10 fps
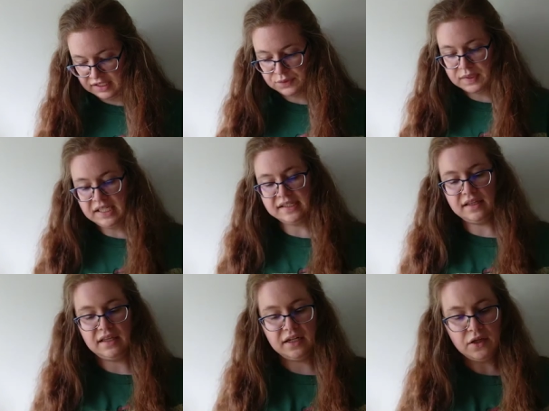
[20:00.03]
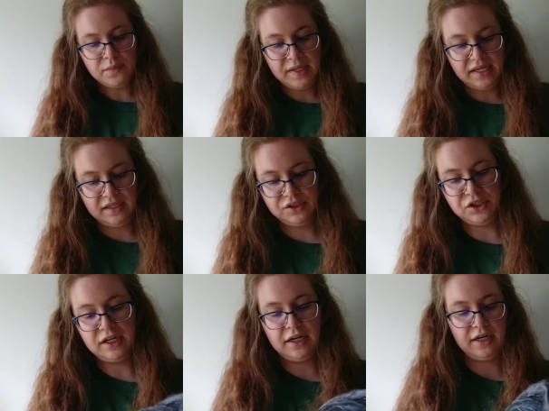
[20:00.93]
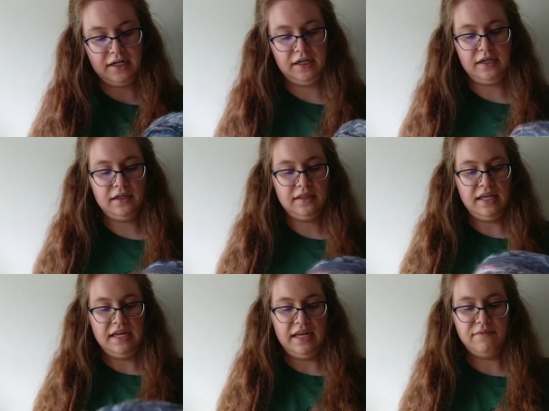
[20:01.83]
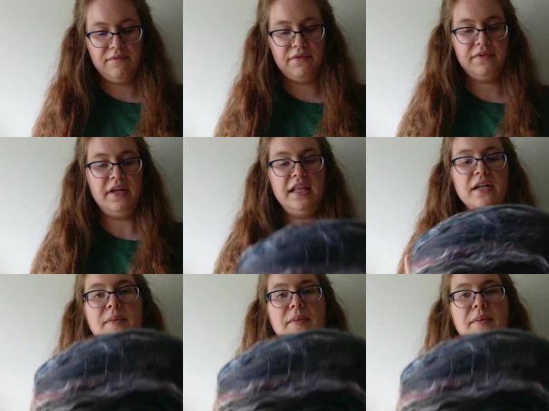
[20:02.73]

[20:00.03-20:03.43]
this one is a little bit darker than Nymph, a little